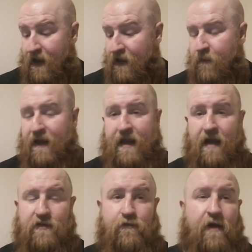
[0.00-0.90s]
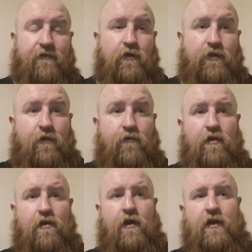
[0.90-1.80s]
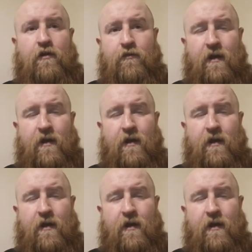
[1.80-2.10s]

Anyway, guys, I've raffled on long enough.